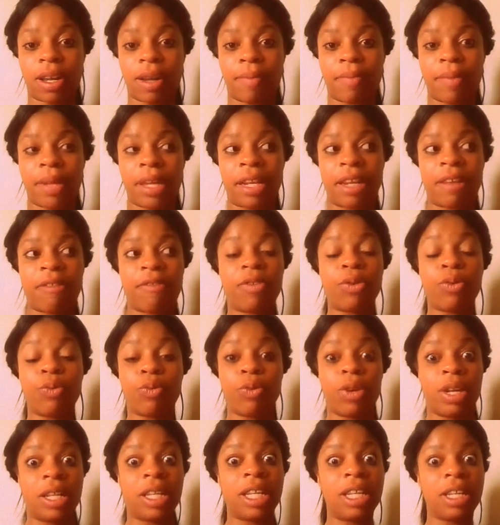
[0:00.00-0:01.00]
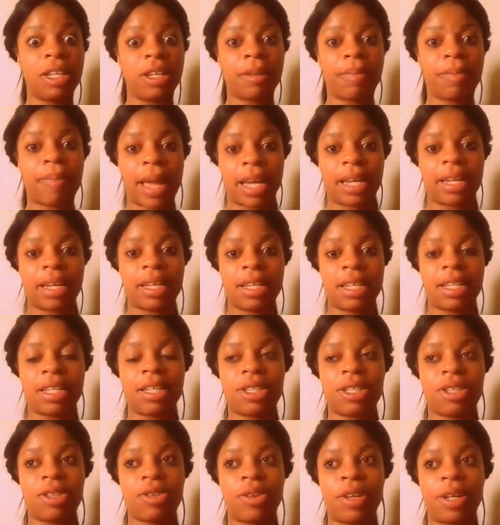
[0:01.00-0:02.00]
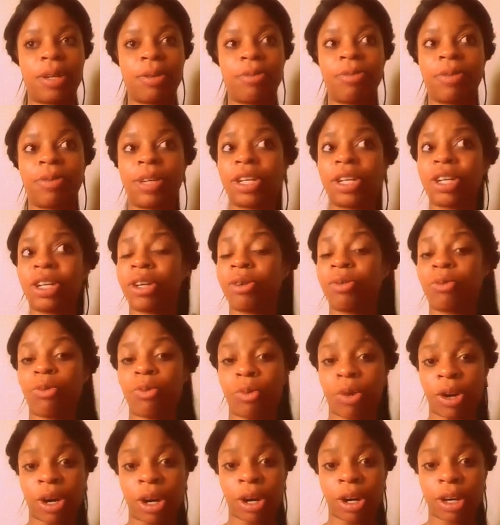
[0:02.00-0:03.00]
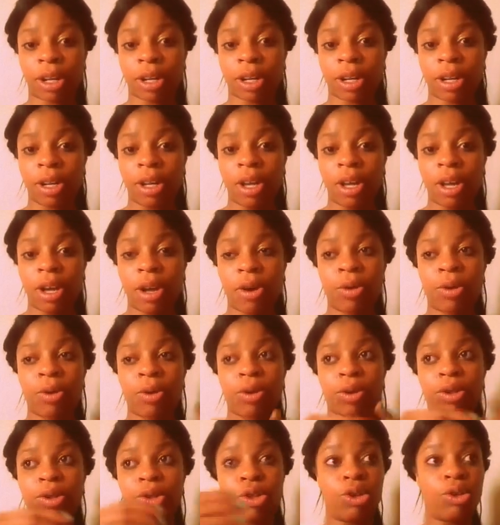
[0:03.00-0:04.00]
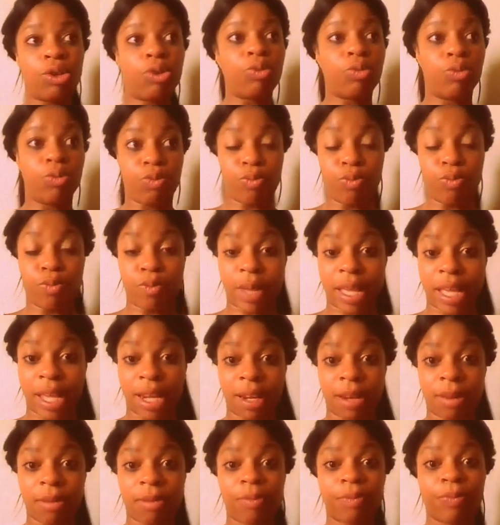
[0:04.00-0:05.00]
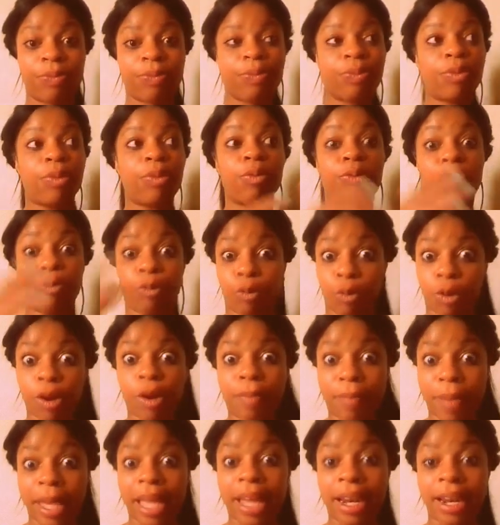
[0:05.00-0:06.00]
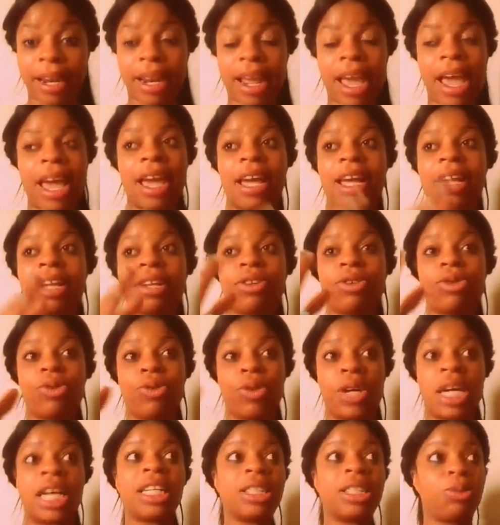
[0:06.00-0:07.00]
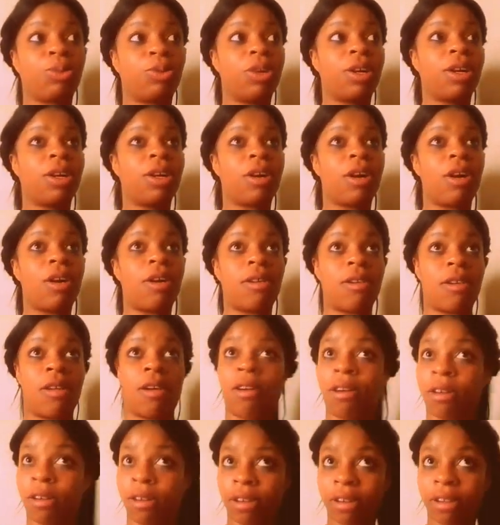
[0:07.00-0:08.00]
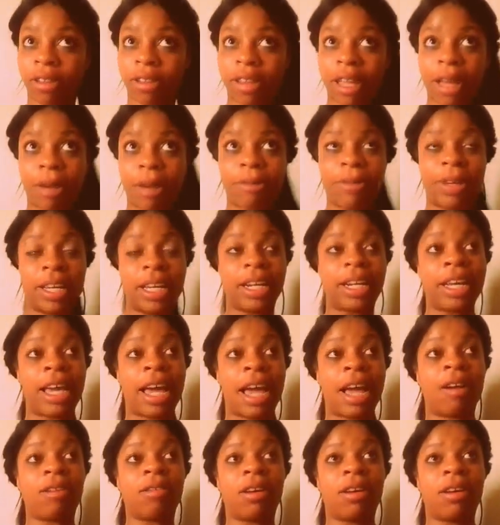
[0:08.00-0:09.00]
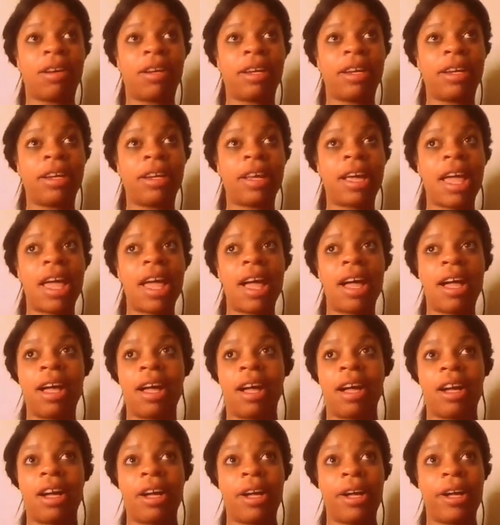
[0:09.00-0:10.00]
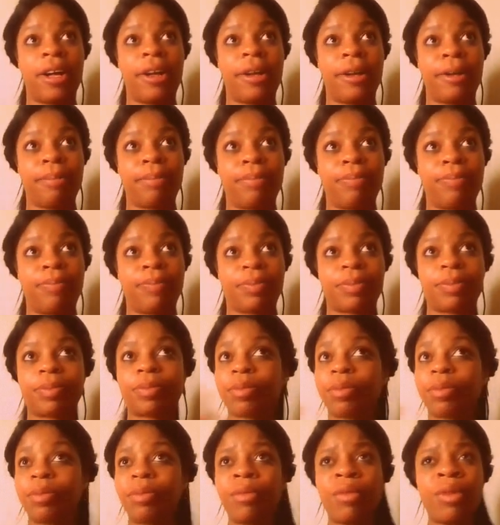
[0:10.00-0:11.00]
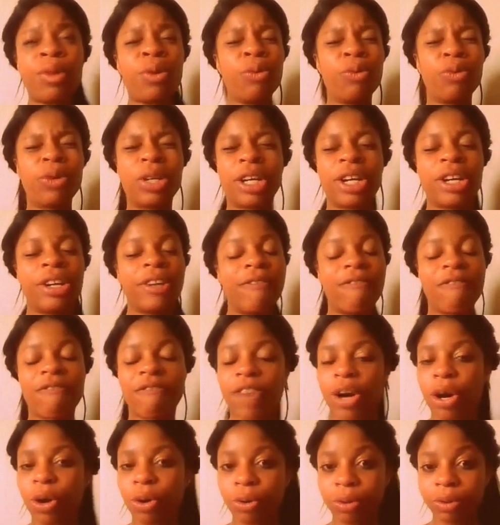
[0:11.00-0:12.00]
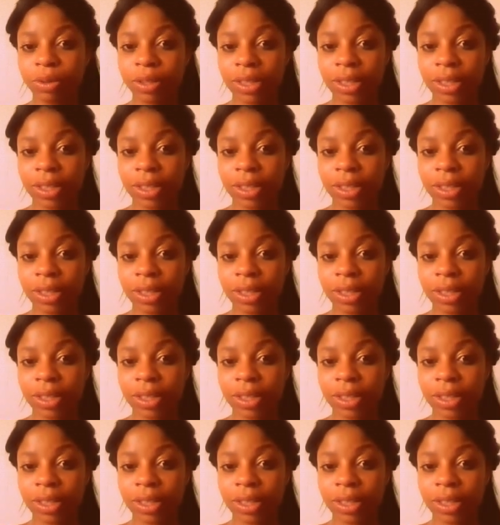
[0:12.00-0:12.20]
mean, if you really look back in history, we couldn't work. You men were men, and you guys were all that we could count on. We couldn't vote.